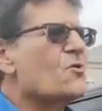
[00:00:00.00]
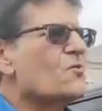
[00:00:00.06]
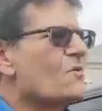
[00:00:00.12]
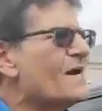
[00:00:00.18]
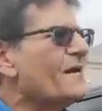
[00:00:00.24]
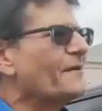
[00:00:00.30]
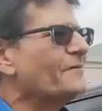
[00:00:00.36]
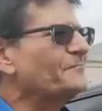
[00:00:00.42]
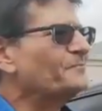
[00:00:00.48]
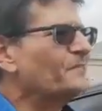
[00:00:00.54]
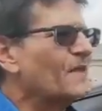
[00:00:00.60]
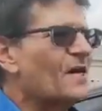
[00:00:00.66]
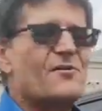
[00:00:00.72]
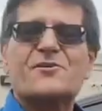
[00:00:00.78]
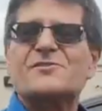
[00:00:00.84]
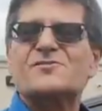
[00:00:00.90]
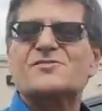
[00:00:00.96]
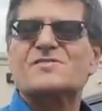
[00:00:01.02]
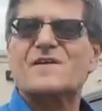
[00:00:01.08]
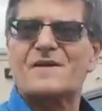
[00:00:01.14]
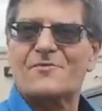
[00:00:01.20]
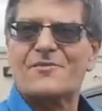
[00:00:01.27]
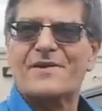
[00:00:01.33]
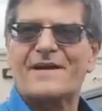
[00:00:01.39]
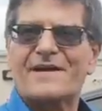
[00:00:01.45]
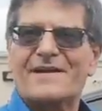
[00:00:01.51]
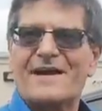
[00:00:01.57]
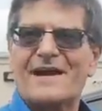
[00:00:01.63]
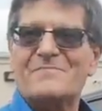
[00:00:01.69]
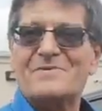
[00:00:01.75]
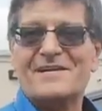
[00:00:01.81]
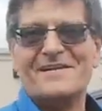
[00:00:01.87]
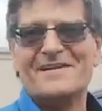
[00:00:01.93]
Well, they're considering it.
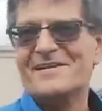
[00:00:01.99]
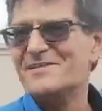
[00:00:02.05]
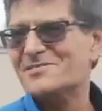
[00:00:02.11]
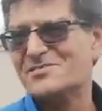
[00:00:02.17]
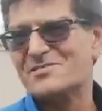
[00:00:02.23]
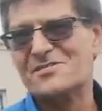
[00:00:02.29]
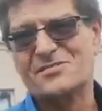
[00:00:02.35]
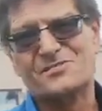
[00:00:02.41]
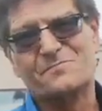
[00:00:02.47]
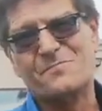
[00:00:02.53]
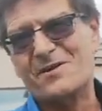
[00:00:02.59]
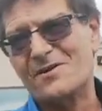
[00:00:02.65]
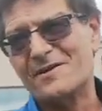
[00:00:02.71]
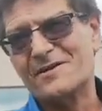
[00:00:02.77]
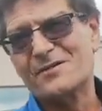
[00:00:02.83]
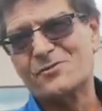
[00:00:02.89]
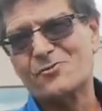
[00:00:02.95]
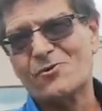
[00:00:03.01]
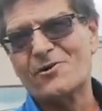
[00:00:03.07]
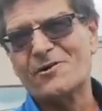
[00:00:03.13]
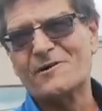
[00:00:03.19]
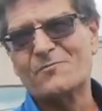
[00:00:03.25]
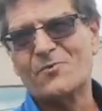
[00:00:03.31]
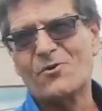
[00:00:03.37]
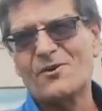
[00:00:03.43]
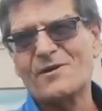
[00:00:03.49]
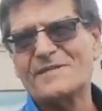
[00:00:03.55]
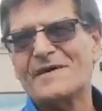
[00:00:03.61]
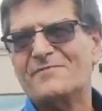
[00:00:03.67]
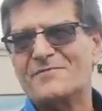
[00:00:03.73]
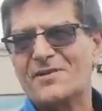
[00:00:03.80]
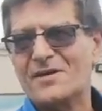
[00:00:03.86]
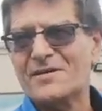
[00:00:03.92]
I mean, it is. It's been on the drawing board.
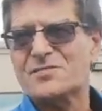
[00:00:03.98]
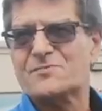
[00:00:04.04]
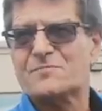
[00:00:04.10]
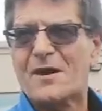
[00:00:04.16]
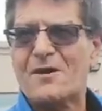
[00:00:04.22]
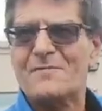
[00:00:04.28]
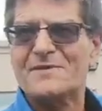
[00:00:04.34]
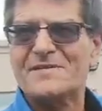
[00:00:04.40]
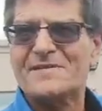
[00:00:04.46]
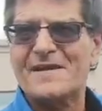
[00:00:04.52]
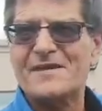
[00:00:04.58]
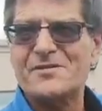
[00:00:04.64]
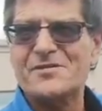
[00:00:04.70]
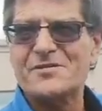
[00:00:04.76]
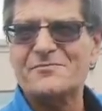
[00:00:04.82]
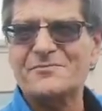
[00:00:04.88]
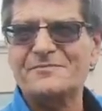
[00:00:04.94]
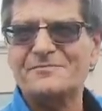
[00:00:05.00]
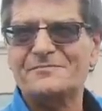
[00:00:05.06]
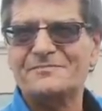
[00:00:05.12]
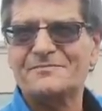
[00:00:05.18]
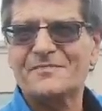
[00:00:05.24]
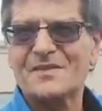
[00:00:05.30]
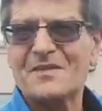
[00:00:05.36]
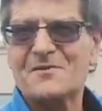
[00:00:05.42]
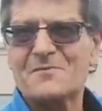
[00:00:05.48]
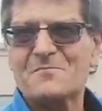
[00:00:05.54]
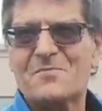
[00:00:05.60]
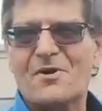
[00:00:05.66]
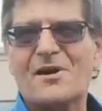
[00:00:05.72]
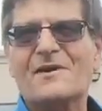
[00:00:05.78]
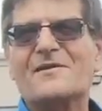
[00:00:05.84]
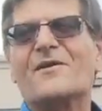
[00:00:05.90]
They've done experimentation,
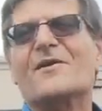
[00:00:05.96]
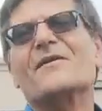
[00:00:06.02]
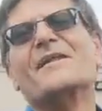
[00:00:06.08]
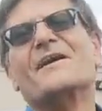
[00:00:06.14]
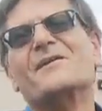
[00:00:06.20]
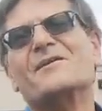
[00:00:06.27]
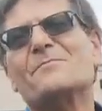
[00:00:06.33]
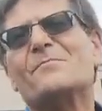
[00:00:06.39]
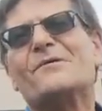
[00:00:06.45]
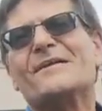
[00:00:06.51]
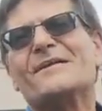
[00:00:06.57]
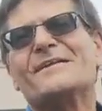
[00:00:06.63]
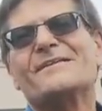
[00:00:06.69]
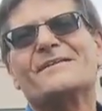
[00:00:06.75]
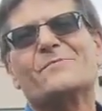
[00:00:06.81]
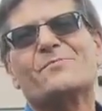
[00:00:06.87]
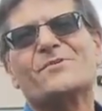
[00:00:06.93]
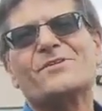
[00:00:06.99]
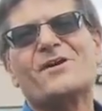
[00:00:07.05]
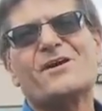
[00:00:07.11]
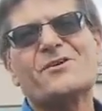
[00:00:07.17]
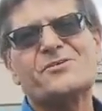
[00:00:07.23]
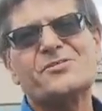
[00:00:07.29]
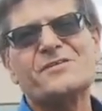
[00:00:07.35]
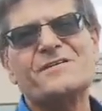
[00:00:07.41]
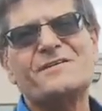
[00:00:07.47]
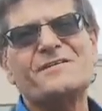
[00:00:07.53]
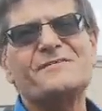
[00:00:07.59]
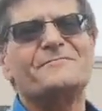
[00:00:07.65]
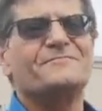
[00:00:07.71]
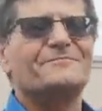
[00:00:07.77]
but are they going to put it into production?